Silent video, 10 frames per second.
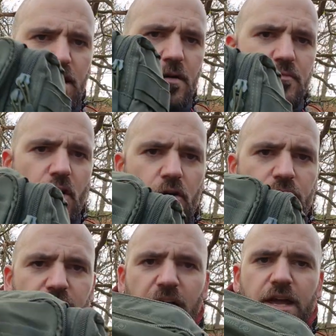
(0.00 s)
I'm not
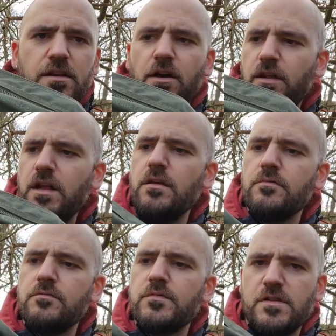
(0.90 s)
relying on it
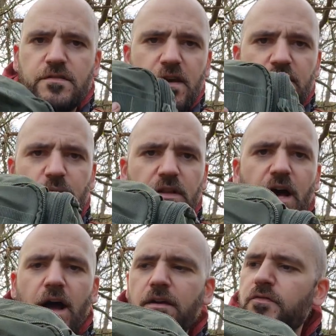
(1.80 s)
to save me
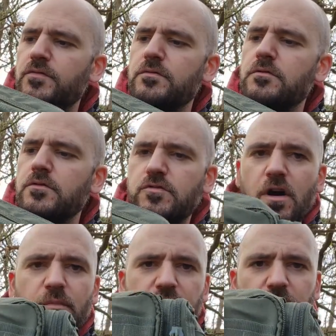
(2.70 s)
life or
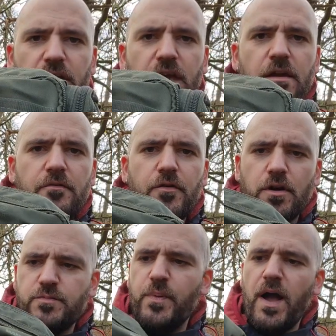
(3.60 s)
stop me from getting
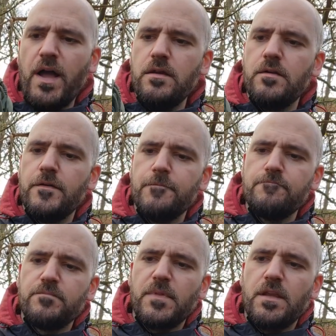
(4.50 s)
frostbite.
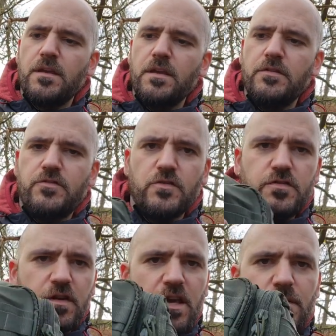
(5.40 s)
It's
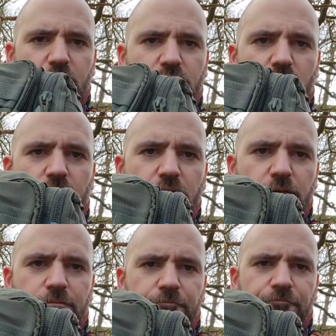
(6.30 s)
just to keep my stuff
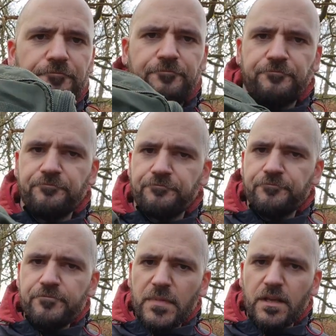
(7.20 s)
in,
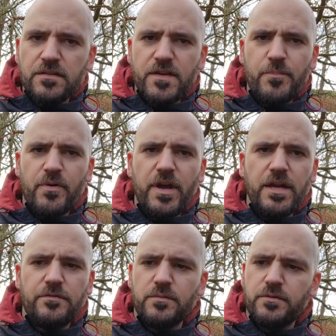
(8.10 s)

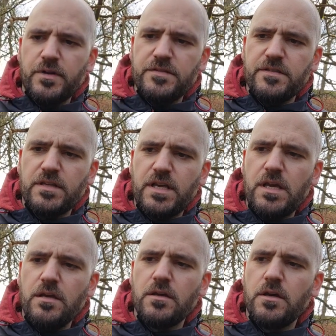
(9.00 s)
separated from the rest of the
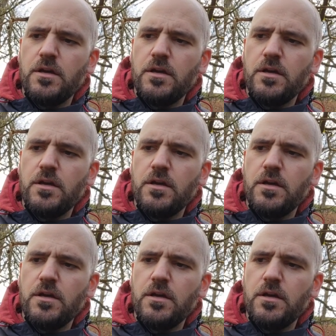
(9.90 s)
gear.